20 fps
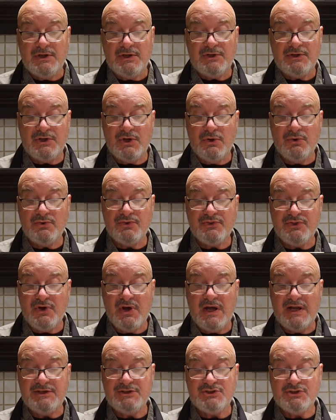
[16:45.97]
No
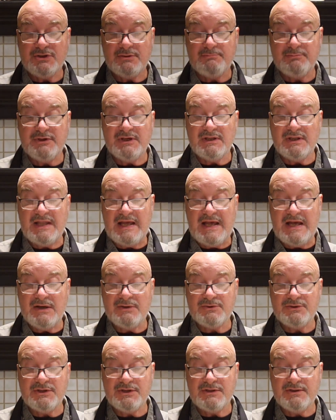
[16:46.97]
thought should be
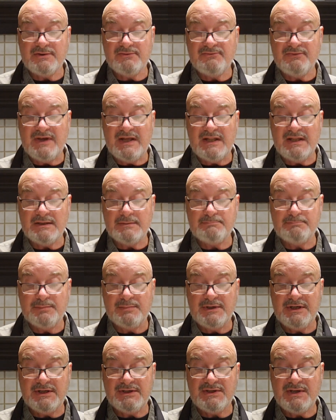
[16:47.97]
allowed to develop
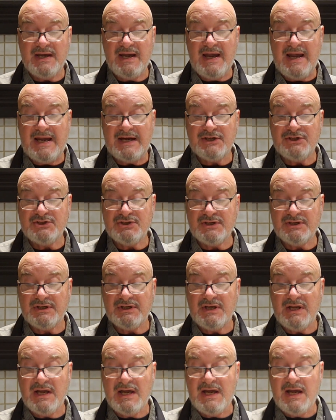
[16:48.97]
into
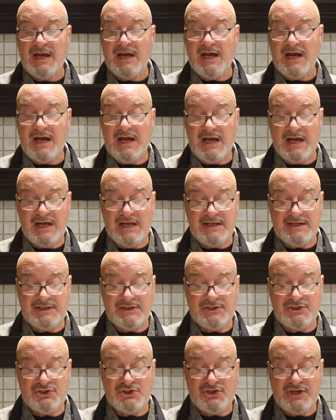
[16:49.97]
action
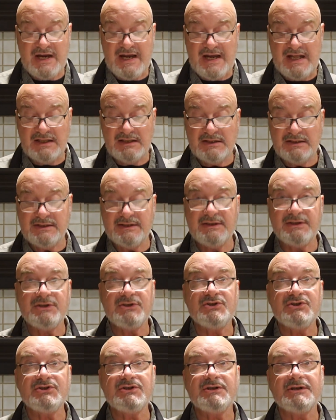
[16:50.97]

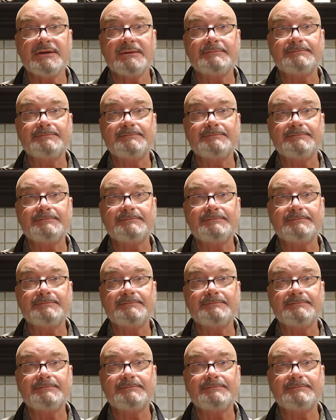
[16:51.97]
unchallenged.